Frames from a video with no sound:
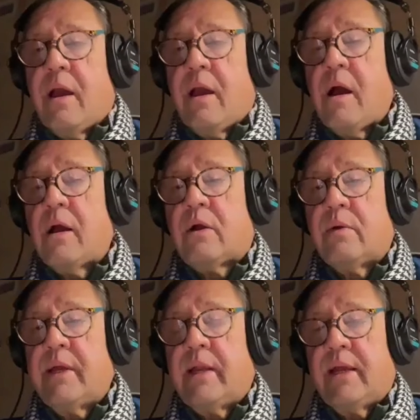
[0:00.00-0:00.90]

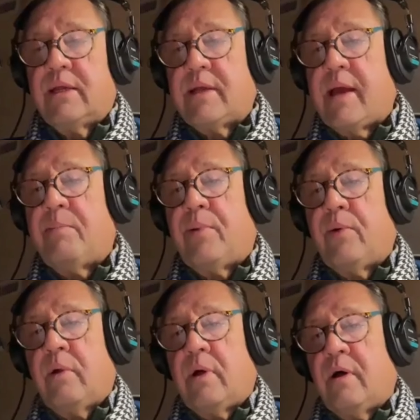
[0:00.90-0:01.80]
concrete
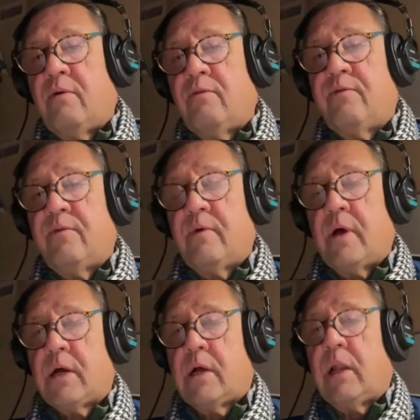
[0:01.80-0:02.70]
example of
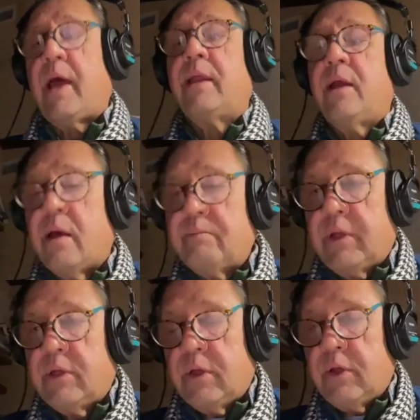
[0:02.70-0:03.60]
a client
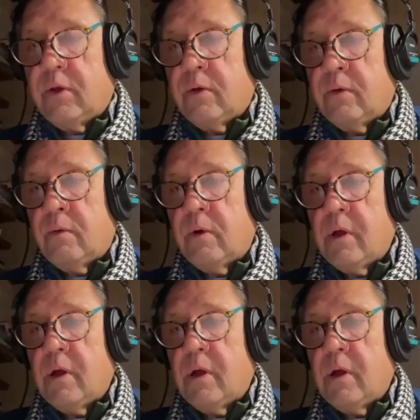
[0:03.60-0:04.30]
coming to you.